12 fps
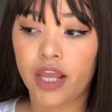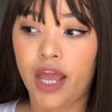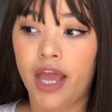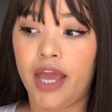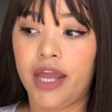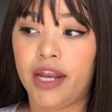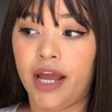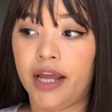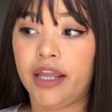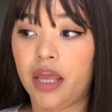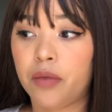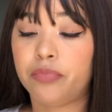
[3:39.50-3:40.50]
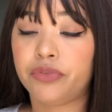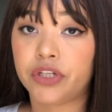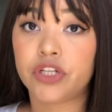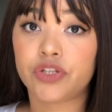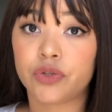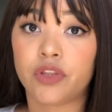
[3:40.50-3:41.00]
and I am
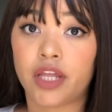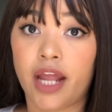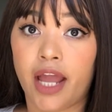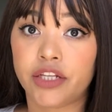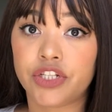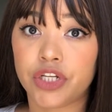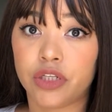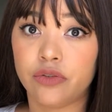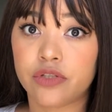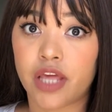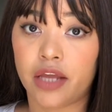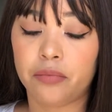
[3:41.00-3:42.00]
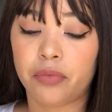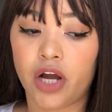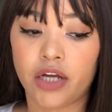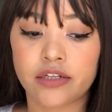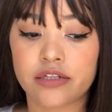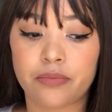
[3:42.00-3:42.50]
pretty sure that I chose that
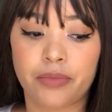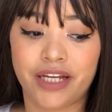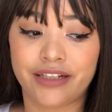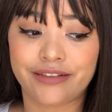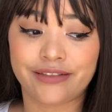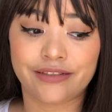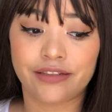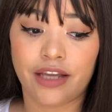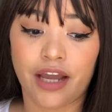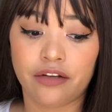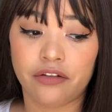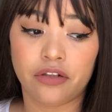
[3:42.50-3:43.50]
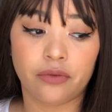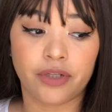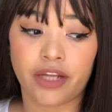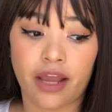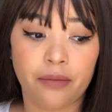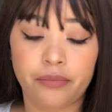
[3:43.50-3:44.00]
box but I don't know
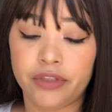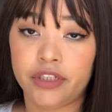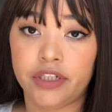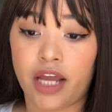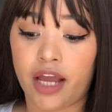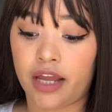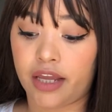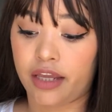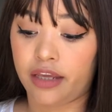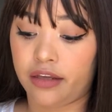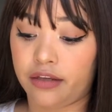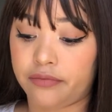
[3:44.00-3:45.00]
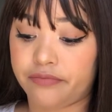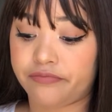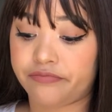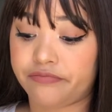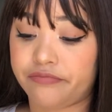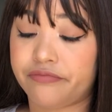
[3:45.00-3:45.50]
what happened. I
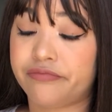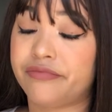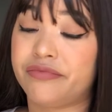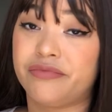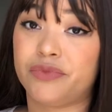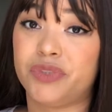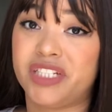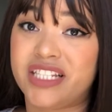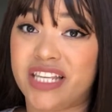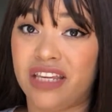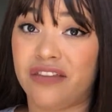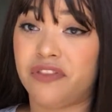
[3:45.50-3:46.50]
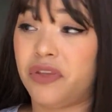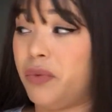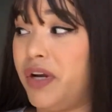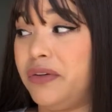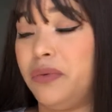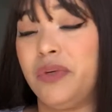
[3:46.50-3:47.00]
received the
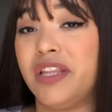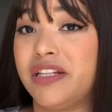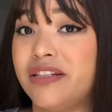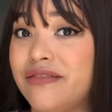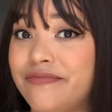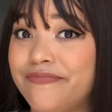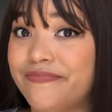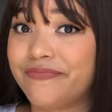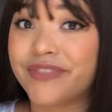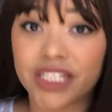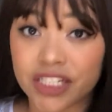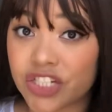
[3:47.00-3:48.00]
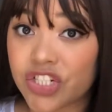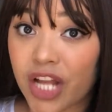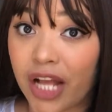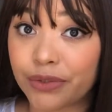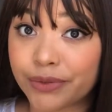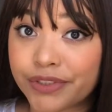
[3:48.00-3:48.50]
one with the Turkish
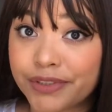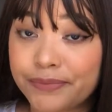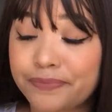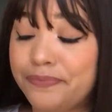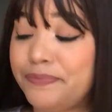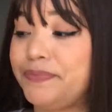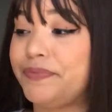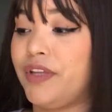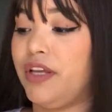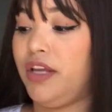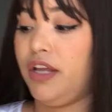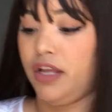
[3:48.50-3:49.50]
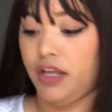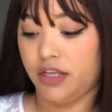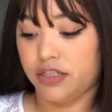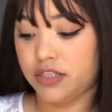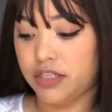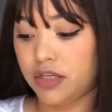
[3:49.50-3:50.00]
towels.
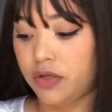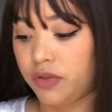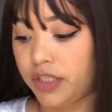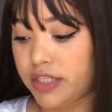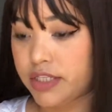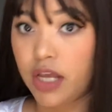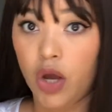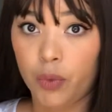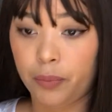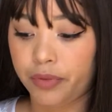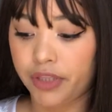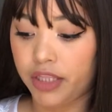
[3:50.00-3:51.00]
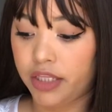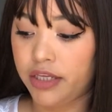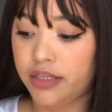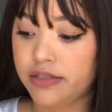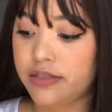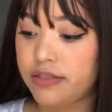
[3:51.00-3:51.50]
So let's open
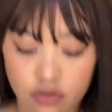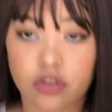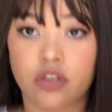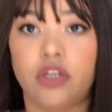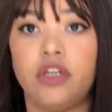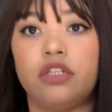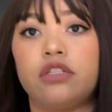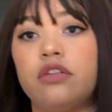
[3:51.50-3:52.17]
these so